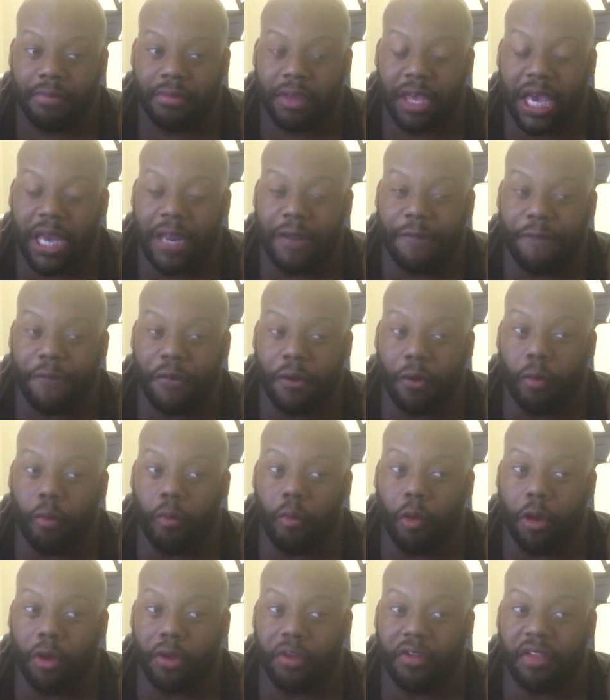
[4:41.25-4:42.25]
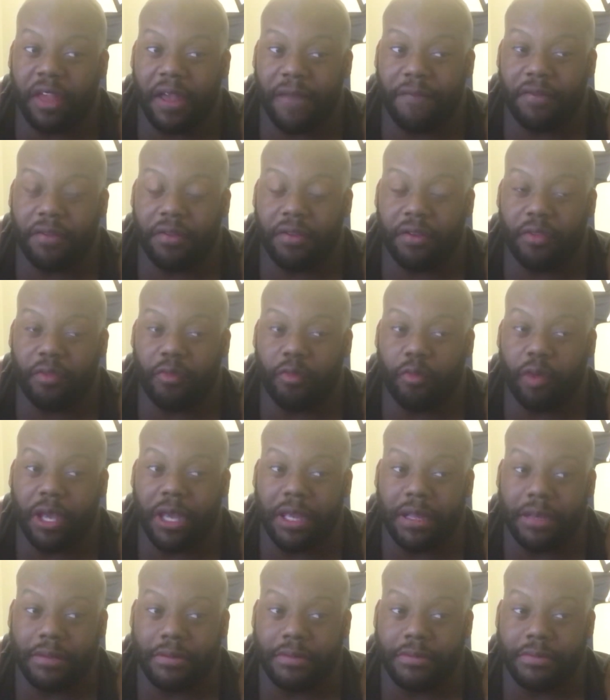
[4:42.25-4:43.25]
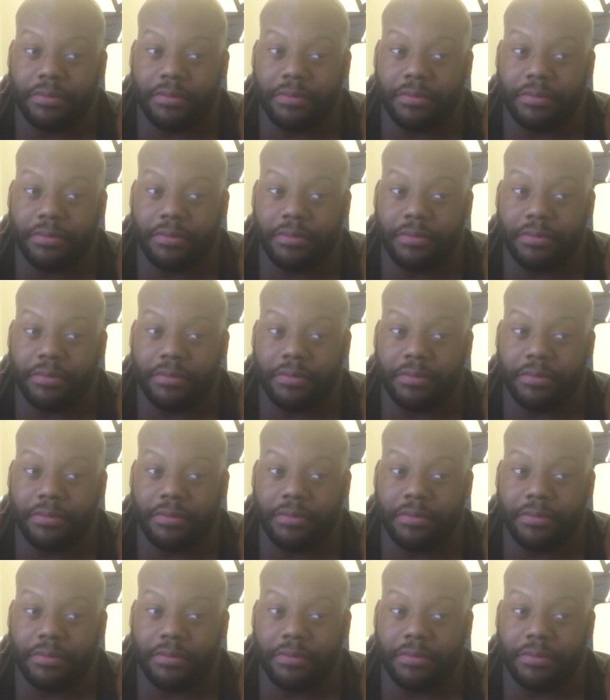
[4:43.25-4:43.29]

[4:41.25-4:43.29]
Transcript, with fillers: kind of feel worse after this win.